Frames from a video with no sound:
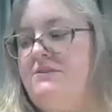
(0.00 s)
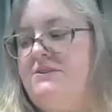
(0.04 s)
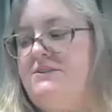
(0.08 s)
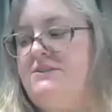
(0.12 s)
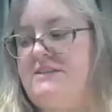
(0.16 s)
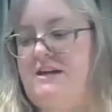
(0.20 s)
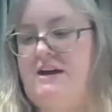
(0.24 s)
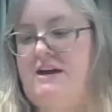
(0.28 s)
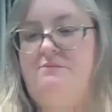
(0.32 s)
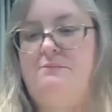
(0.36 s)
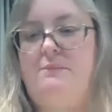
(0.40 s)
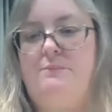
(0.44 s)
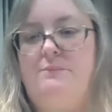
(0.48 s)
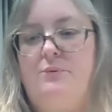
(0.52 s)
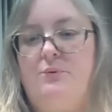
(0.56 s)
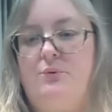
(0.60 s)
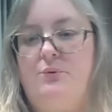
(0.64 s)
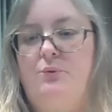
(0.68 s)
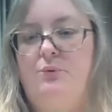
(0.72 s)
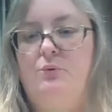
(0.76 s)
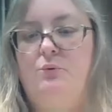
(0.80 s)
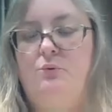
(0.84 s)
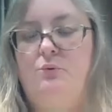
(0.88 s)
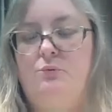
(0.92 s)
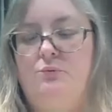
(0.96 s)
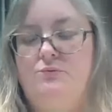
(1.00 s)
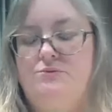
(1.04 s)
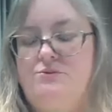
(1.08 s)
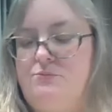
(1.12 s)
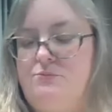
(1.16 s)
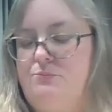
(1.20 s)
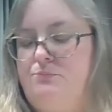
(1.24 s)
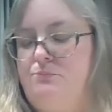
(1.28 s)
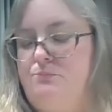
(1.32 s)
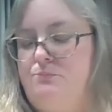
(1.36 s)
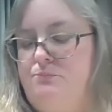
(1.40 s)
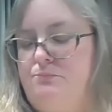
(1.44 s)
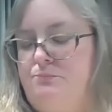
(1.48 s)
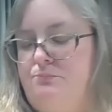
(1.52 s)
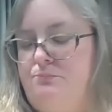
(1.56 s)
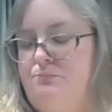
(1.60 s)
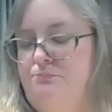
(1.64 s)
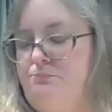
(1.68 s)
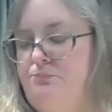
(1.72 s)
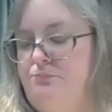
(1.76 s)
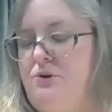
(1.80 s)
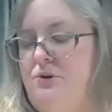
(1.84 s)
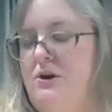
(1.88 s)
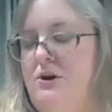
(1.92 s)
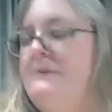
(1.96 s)
a staff member whose
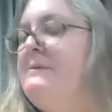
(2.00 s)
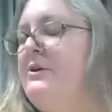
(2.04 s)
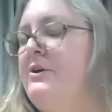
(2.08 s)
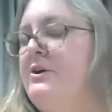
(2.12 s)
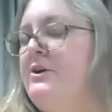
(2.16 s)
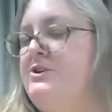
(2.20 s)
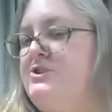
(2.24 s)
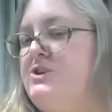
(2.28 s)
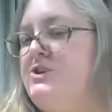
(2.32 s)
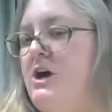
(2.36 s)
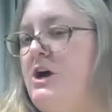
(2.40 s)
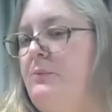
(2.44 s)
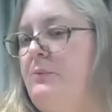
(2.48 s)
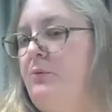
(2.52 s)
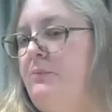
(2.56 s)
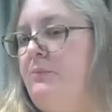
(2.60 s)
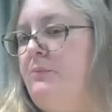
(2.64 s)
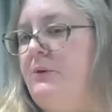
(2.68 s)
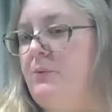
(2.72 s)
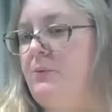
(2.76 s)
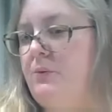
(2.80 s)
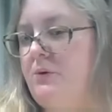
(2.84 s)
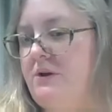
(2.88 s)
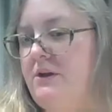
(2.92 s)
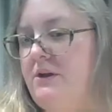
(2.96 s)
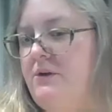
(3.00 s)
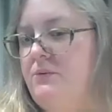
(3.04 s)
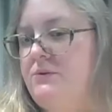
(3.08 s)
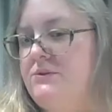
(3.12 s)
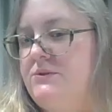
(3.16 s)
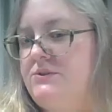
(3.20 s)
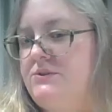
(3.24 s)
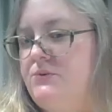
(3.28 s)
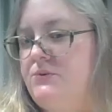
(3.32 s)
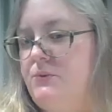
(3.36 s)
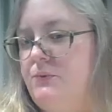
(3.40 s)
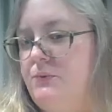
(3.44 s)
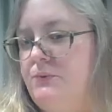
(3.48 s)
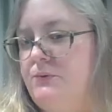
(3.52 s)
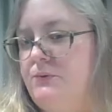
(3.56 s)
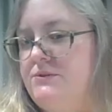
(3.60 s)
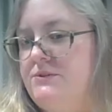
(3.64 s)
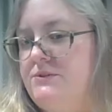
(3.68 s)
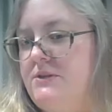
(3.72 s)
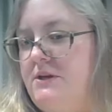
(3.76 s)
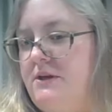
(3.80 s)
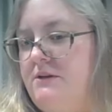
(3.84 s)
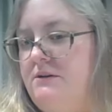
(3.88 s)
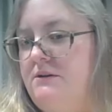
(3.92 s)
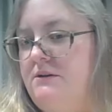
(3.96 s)
primary job will be working with schools
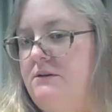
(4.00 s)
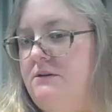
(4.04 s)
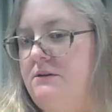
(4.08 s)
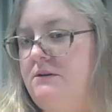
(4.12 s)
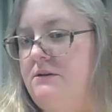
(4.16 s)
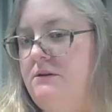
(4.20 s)
then?